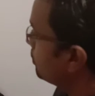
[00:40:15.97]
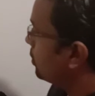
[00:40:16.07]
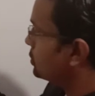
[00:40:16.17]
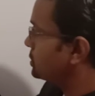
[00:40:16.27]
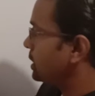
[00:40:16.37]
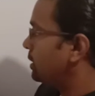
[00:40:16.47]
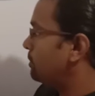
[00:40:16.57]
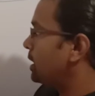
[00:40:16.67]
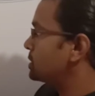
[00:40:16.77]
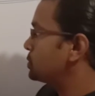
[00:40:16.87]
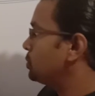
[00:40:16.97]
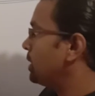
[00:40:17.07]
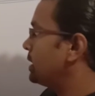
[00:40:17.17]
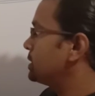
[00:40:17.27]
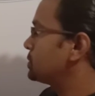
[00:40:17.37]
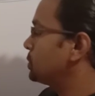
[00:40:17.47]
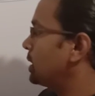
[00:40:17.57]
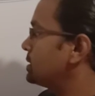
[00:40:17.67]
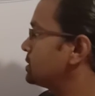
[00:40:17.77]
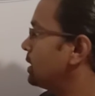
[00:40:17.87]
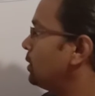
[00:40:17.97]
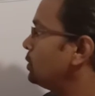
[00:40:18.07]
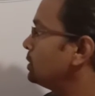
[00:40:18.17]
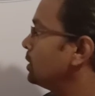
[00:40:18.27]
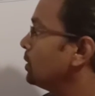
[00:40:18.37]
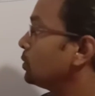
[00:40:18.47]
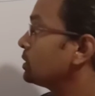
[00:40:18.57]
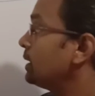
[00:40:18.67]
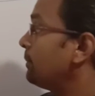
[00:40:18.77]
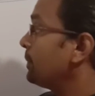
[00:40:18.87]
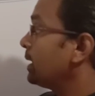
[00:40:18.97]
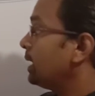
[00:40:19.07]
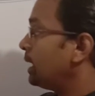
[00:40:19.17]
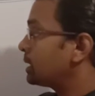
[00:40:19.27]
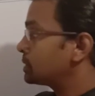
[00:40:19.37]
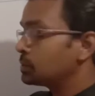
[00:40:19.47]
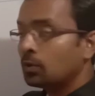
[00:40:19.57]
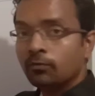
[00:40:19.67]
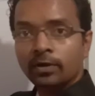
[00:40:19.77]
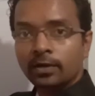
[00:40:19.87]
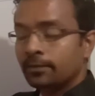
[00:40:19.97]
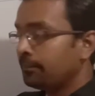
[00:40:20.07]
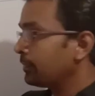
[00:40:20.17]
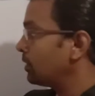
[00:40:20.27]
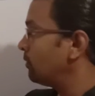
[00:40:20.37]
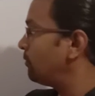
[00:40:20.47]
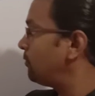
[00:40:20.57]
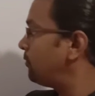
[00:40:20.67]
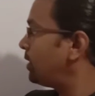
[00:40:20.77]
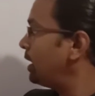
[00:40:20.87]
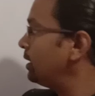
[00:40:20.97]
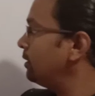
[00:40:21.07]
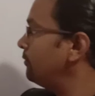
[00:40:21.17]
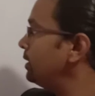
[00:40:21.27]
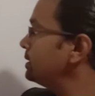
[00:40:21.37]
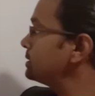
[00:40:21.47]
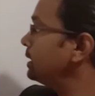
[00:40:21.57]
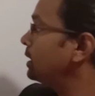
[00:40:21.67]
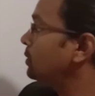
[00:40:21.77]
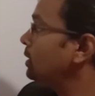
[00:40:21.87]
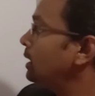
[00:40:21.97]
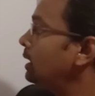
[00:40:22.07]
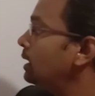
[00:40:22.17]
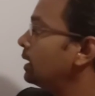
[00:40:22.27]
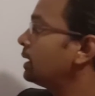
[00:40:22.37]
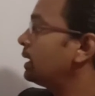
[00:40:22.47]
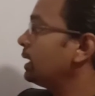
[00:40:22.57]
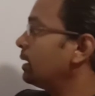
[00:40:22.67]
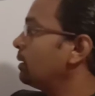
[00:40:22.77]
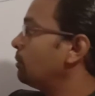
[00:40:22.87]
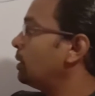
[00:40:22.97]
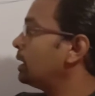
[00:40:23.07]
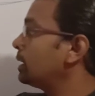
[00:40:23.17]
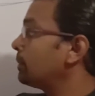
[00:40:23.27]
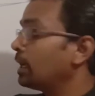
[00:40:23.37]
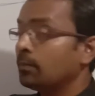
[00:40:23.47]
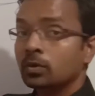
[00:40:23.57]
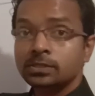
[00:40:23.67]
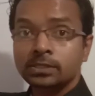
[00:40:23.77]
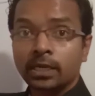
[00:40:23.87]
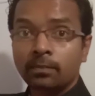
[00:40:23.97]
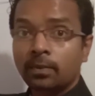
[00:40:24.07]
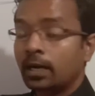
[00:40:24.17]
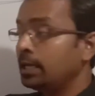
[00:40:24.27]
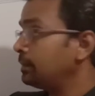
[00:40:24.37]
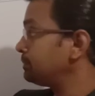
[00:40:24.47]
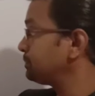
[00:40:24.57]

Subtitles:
both sides. Plus 2 minus 2 cancel out. Put a x over 5 is equal 10. Multiply both sides by